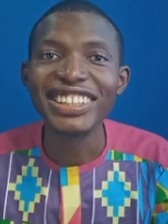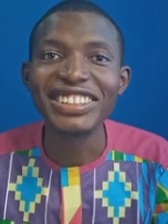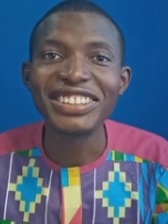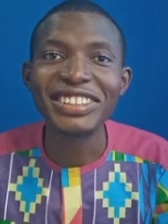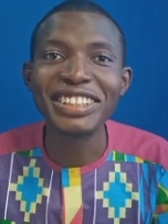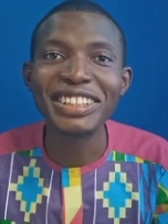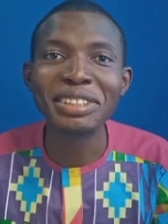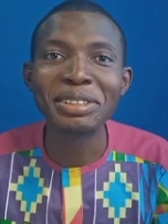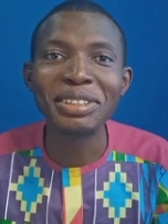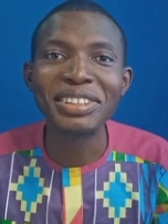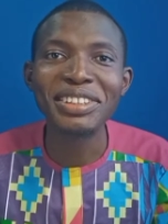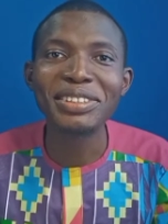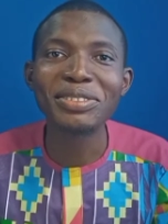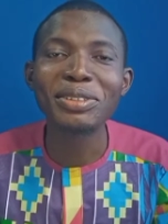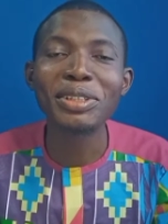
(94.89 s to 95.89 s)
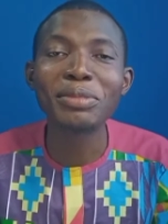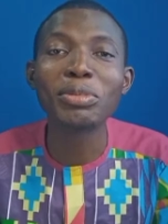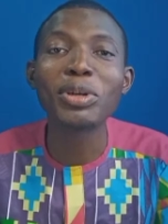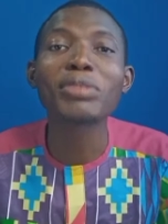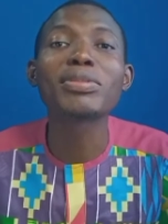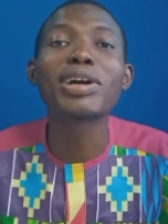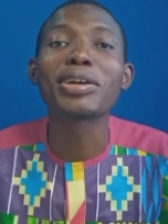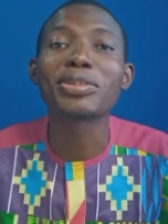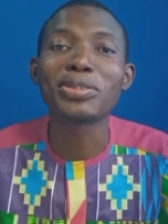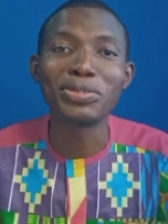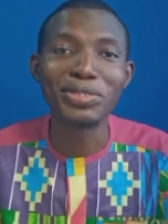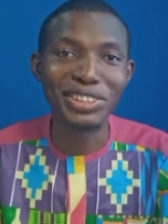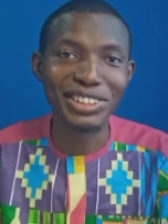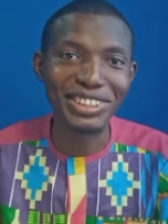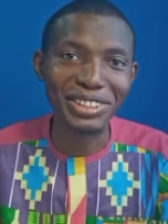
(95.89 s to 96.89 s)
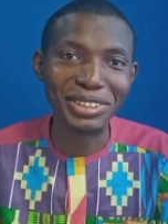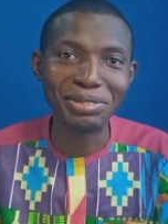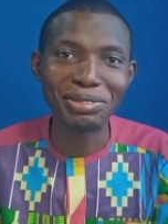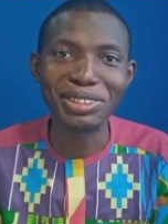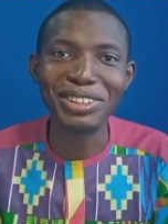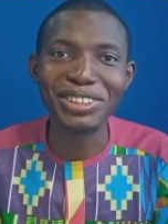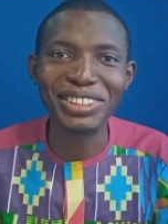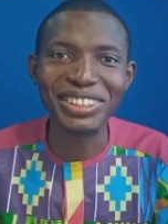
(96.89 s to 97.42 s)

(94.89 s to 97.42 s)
It really brought me out of the shell,